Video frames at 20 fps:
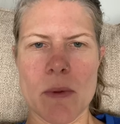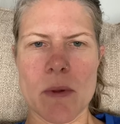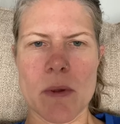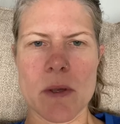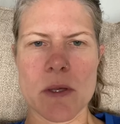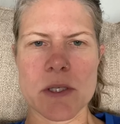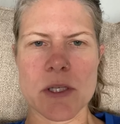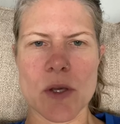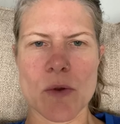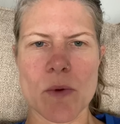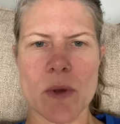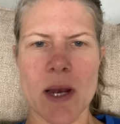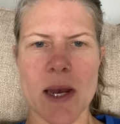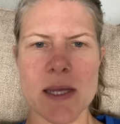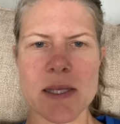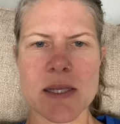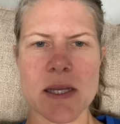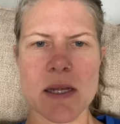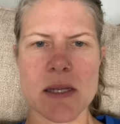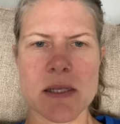So
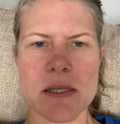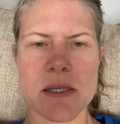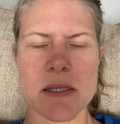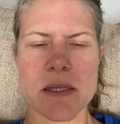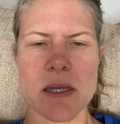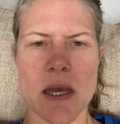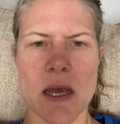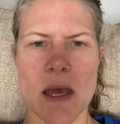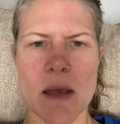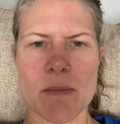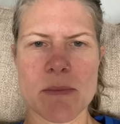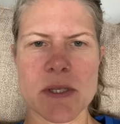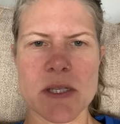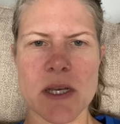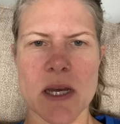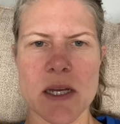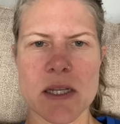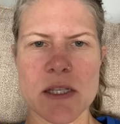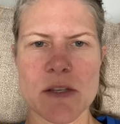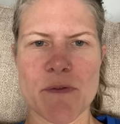classic
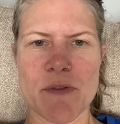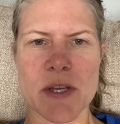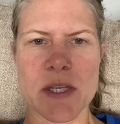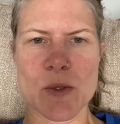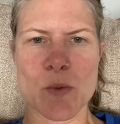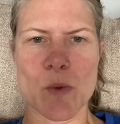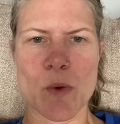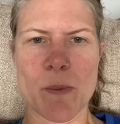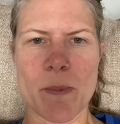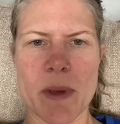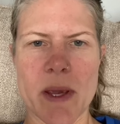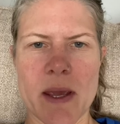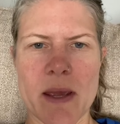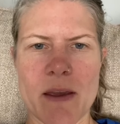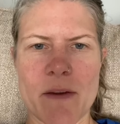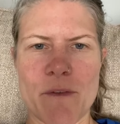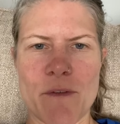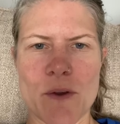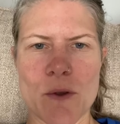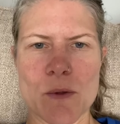signs of this would be
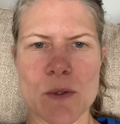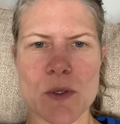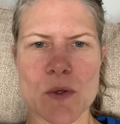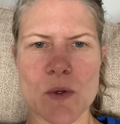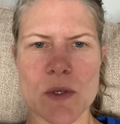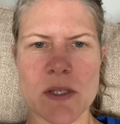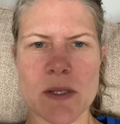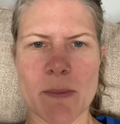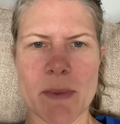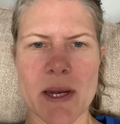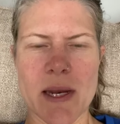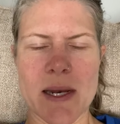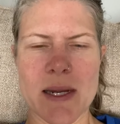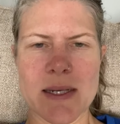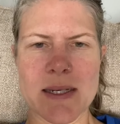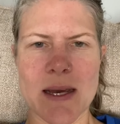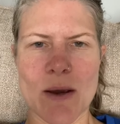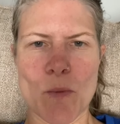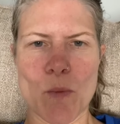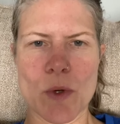if you saw somebody in a
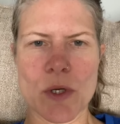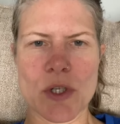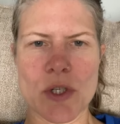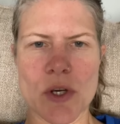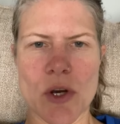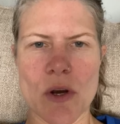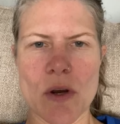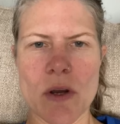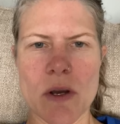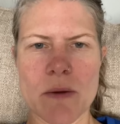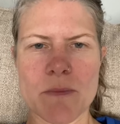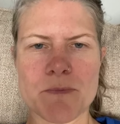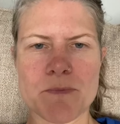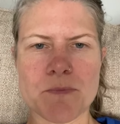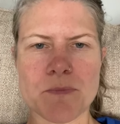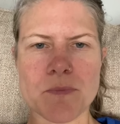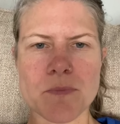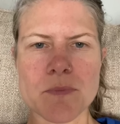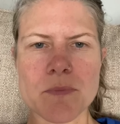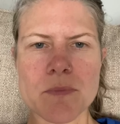downward dog,
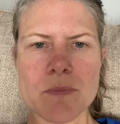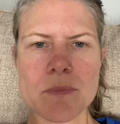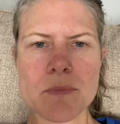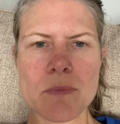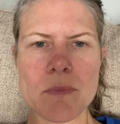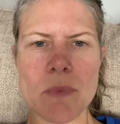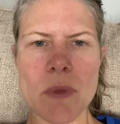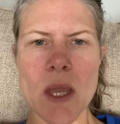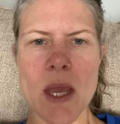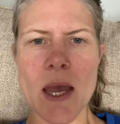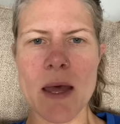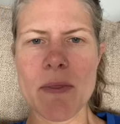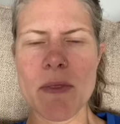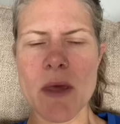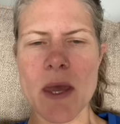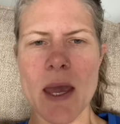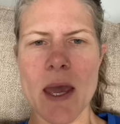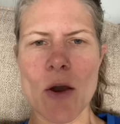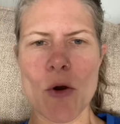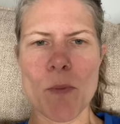and
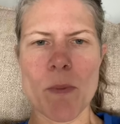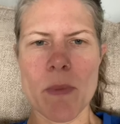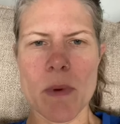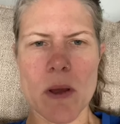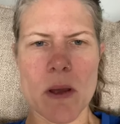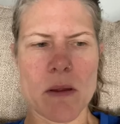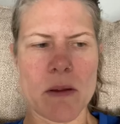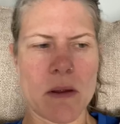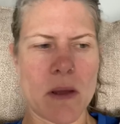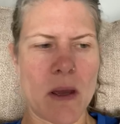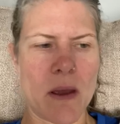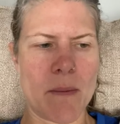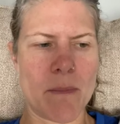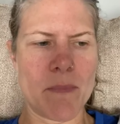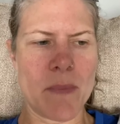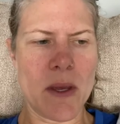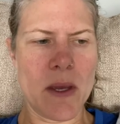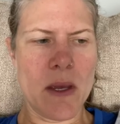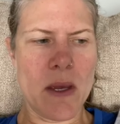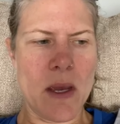the
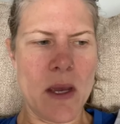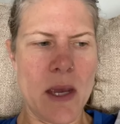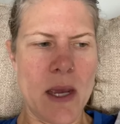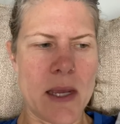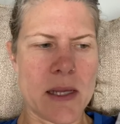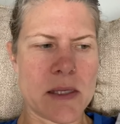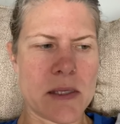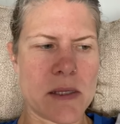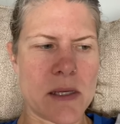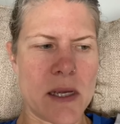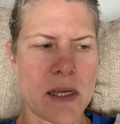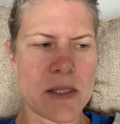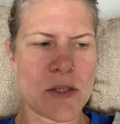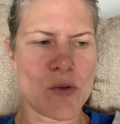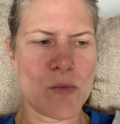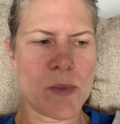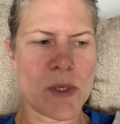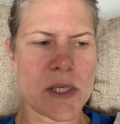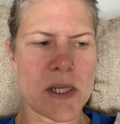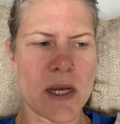it's
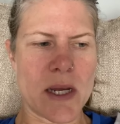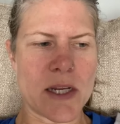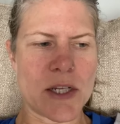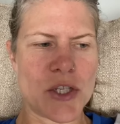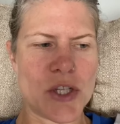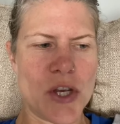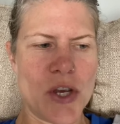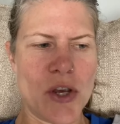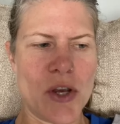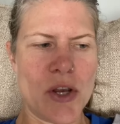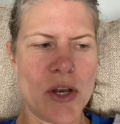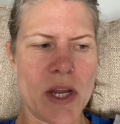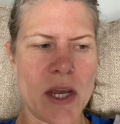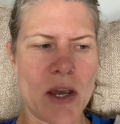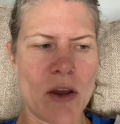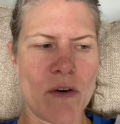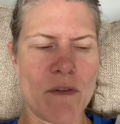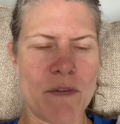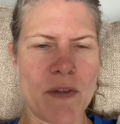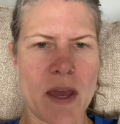almost like a
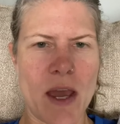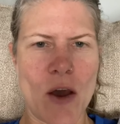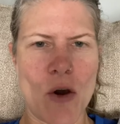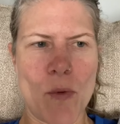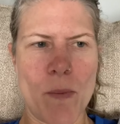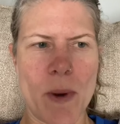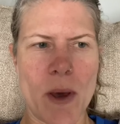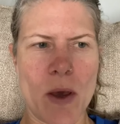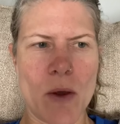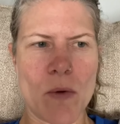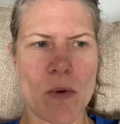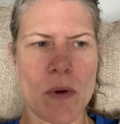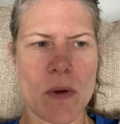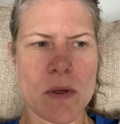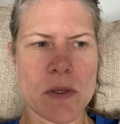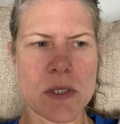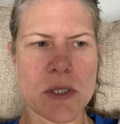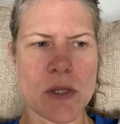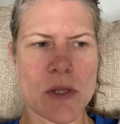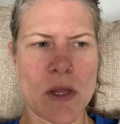turning of the elbow
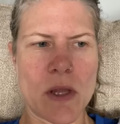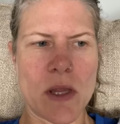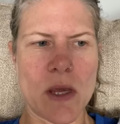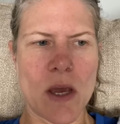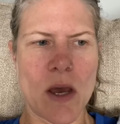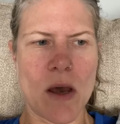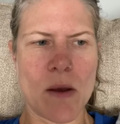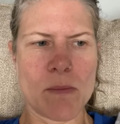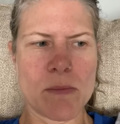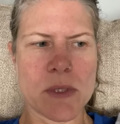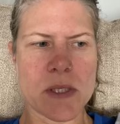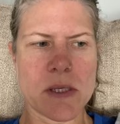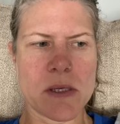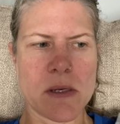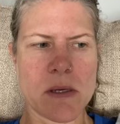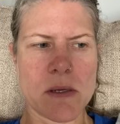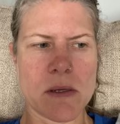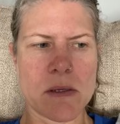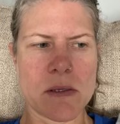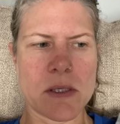so that the arms
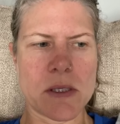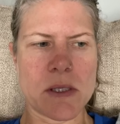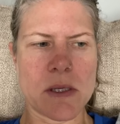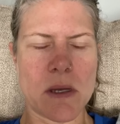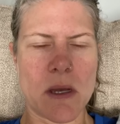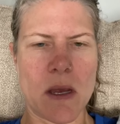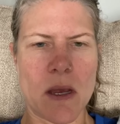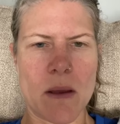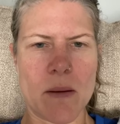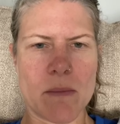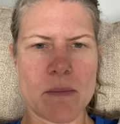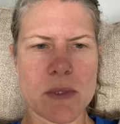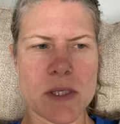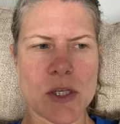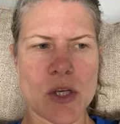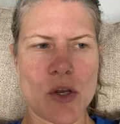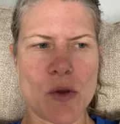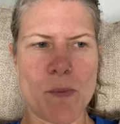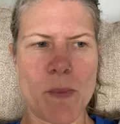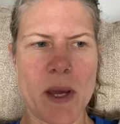
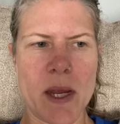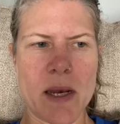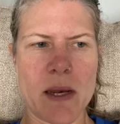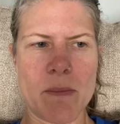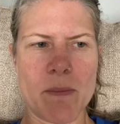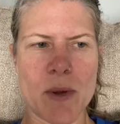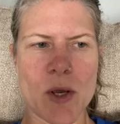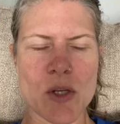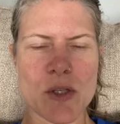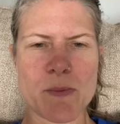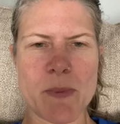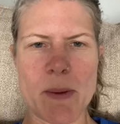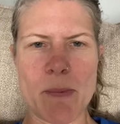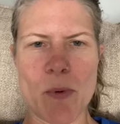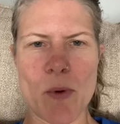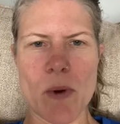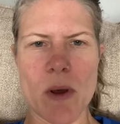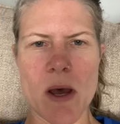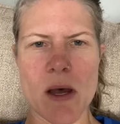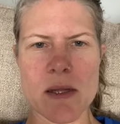scoop in. And because
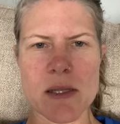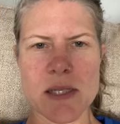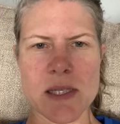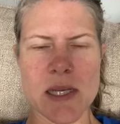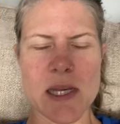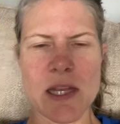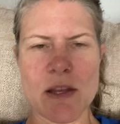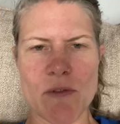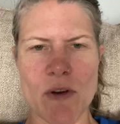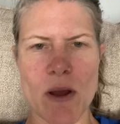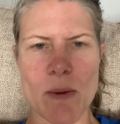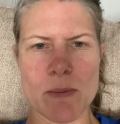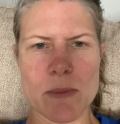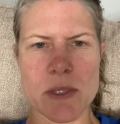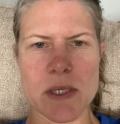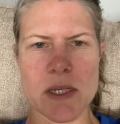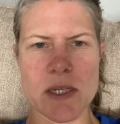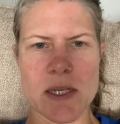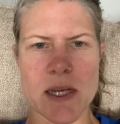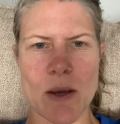people can't see their
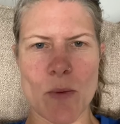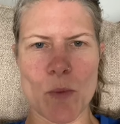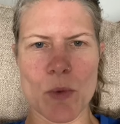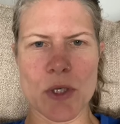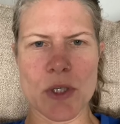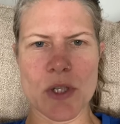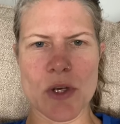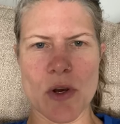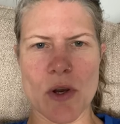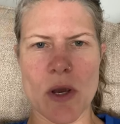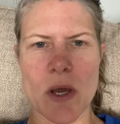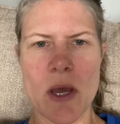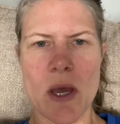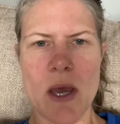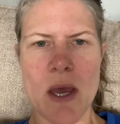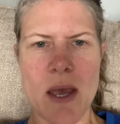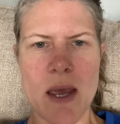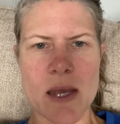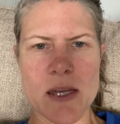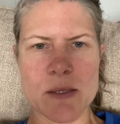arms in downward dog,
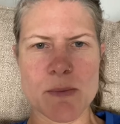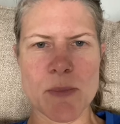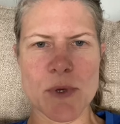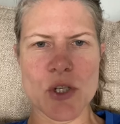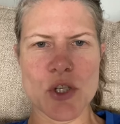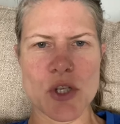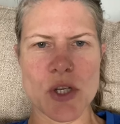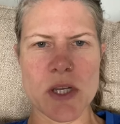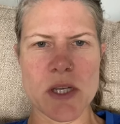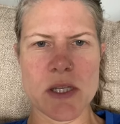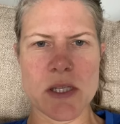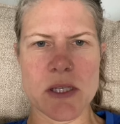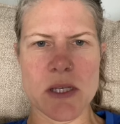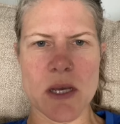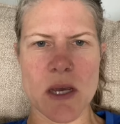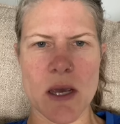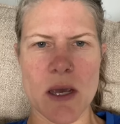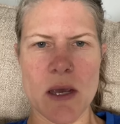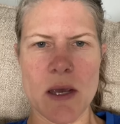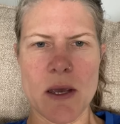it's much
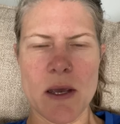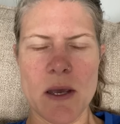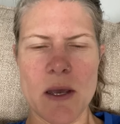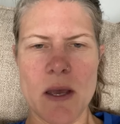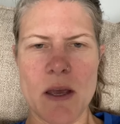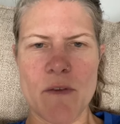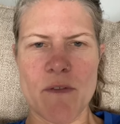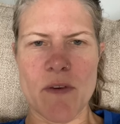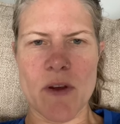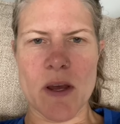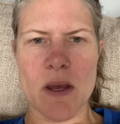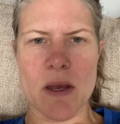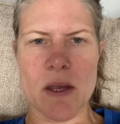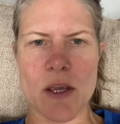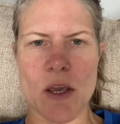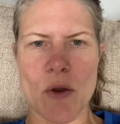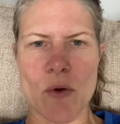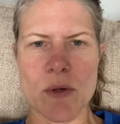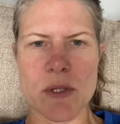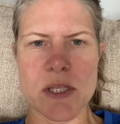easier for a
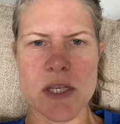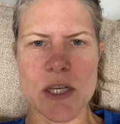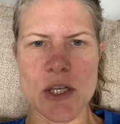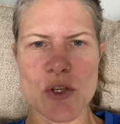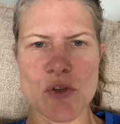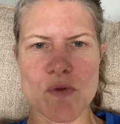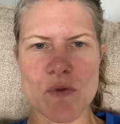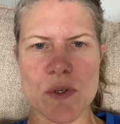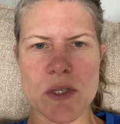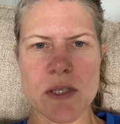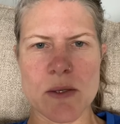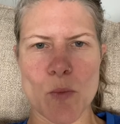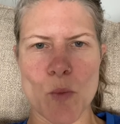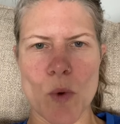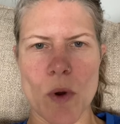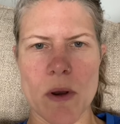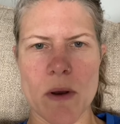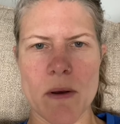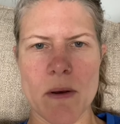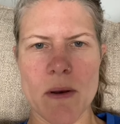yoga teacher or
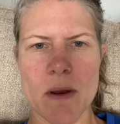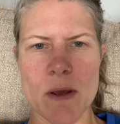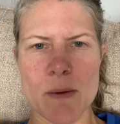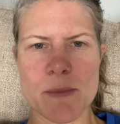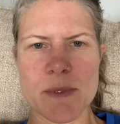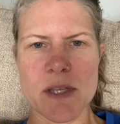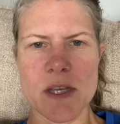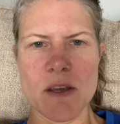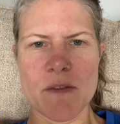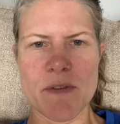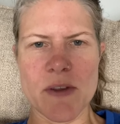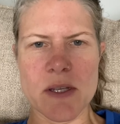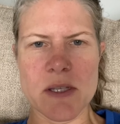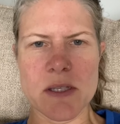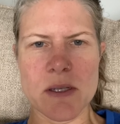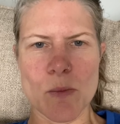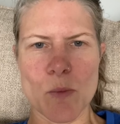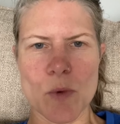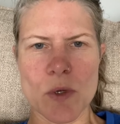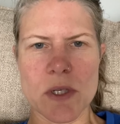someone observing
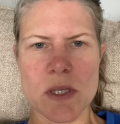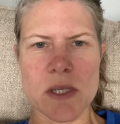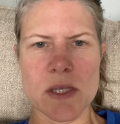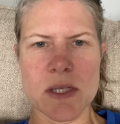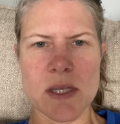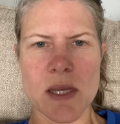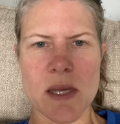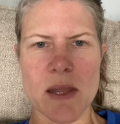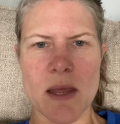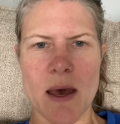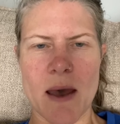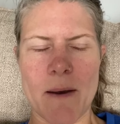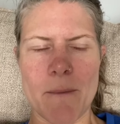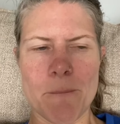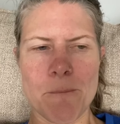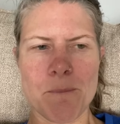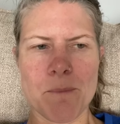someone to see that.